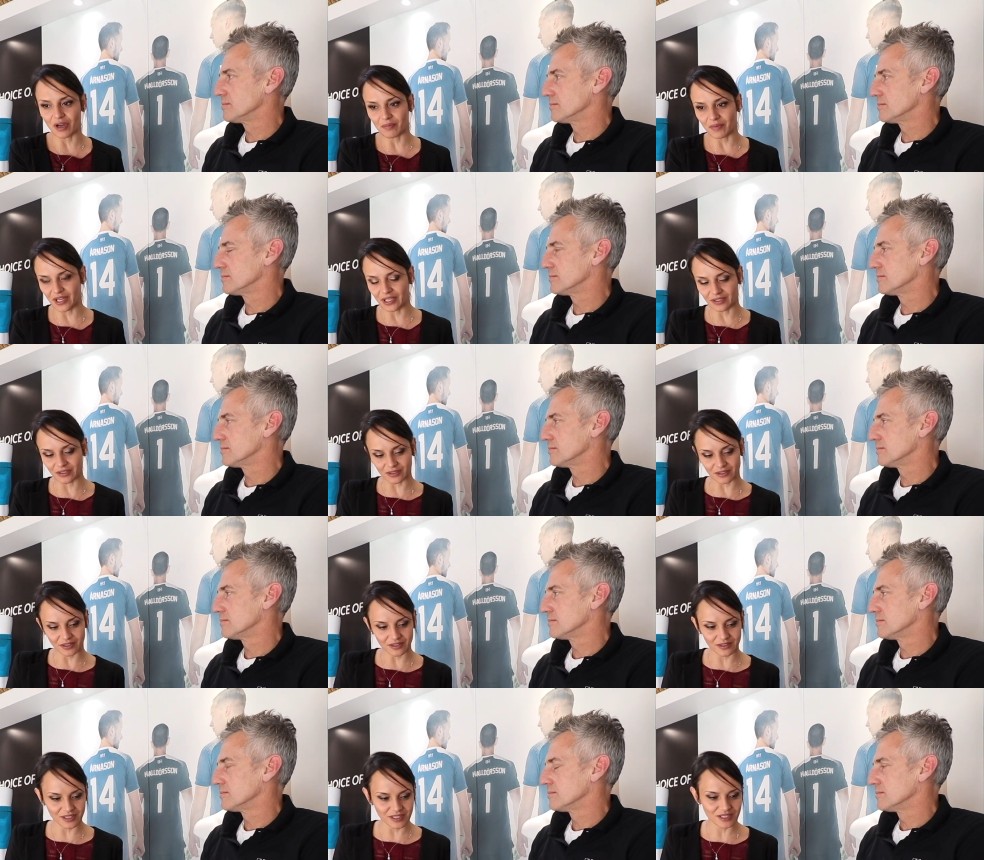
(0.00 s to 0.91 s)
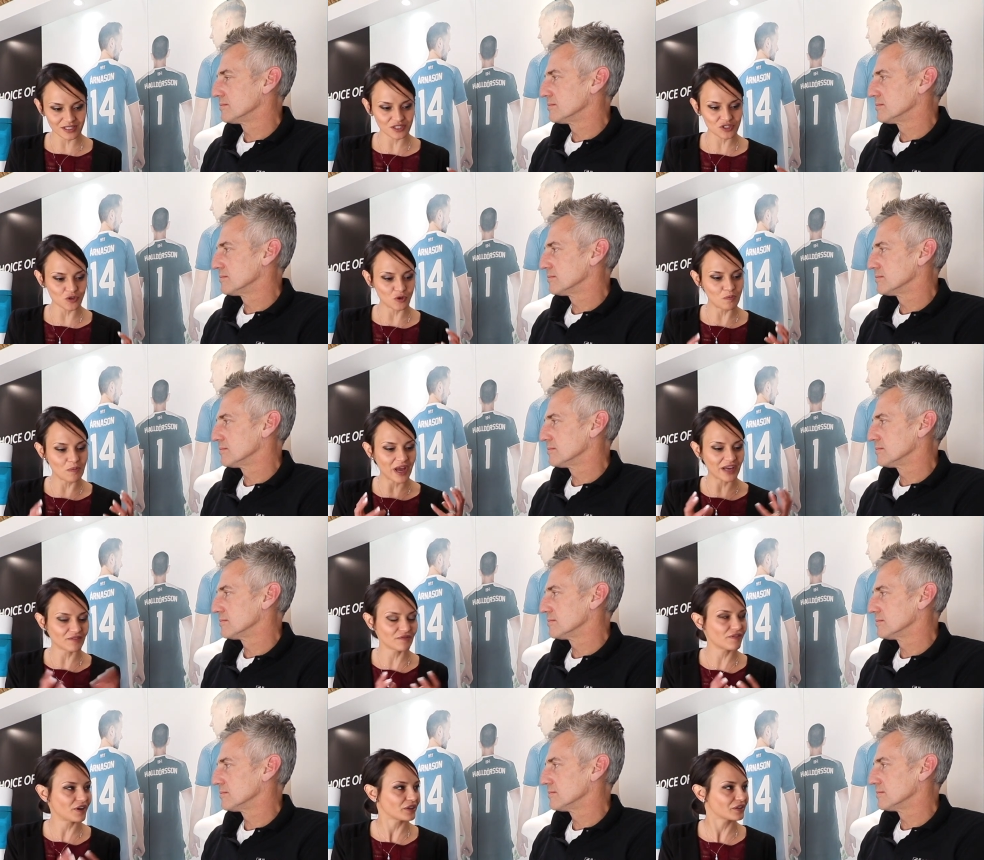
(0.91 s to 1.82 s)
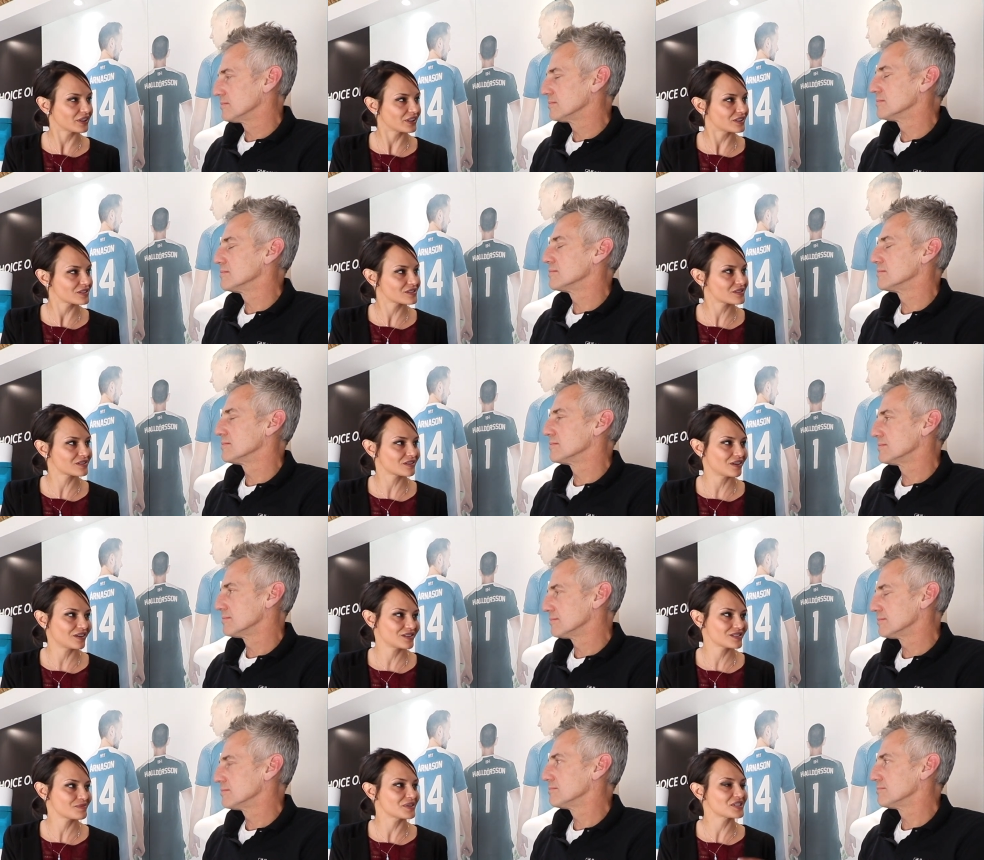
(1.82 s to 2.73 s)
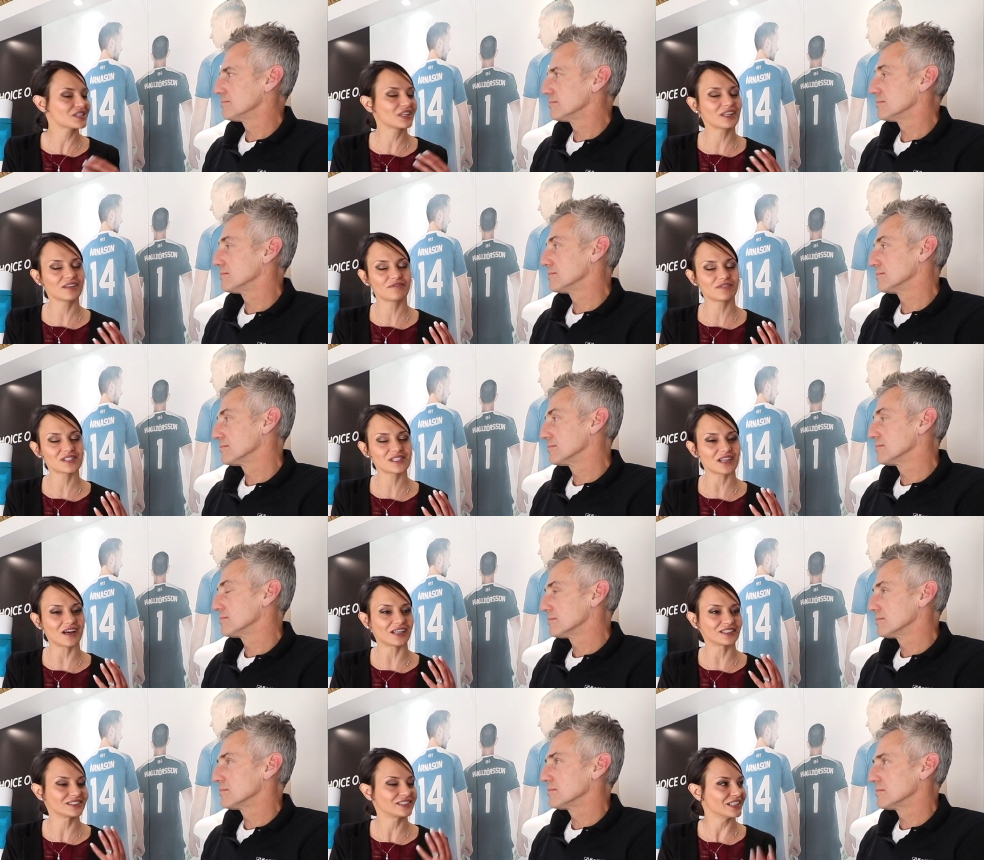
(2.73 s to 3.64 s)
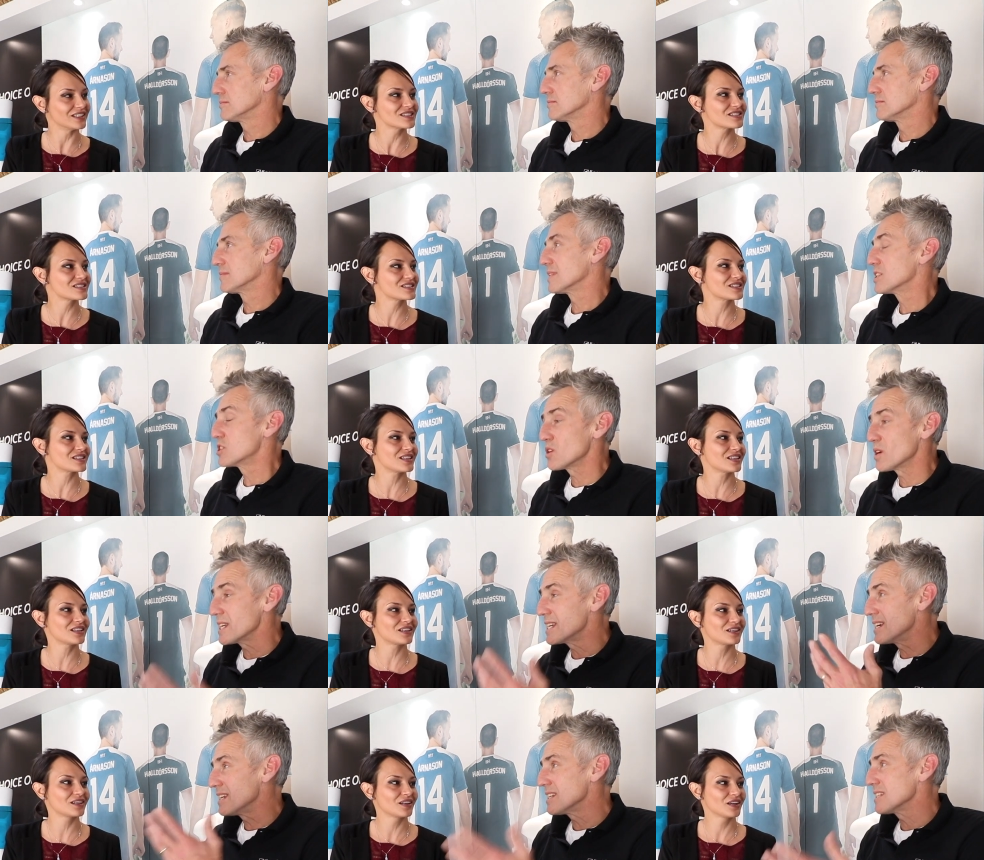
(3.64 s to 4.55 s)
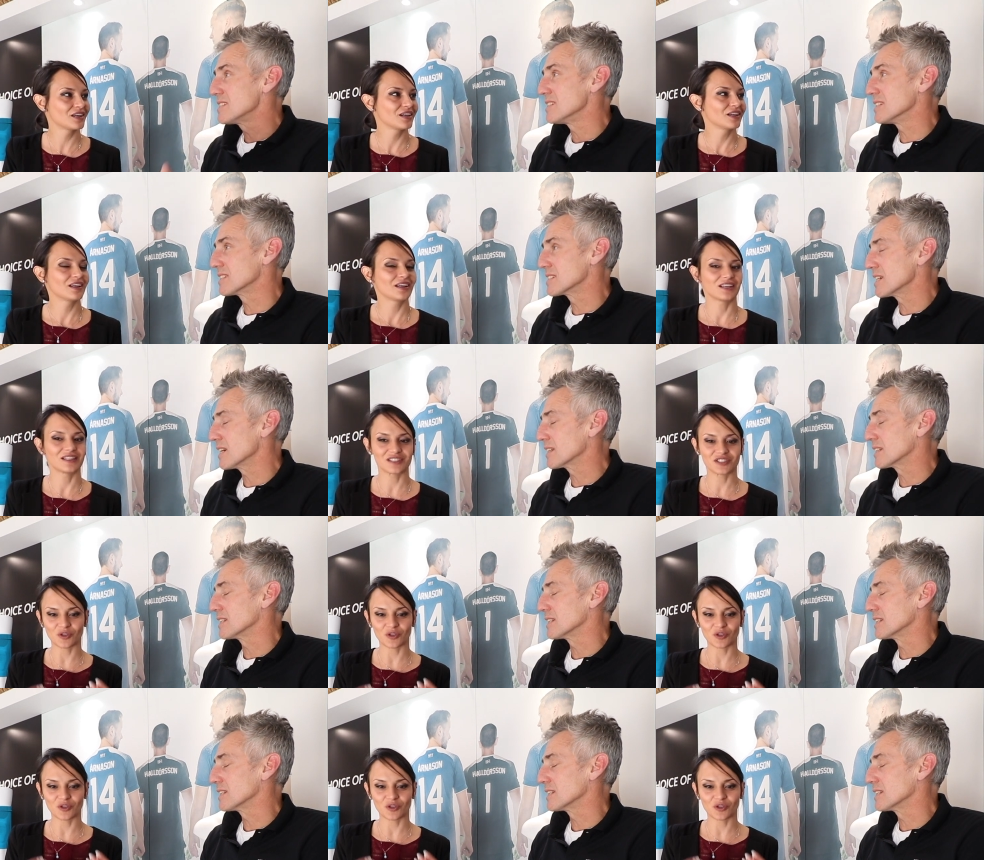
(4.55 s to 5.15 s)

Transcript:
Speaker 1: up and this is your main focus especially if it's an identity. It's your identity, exactly.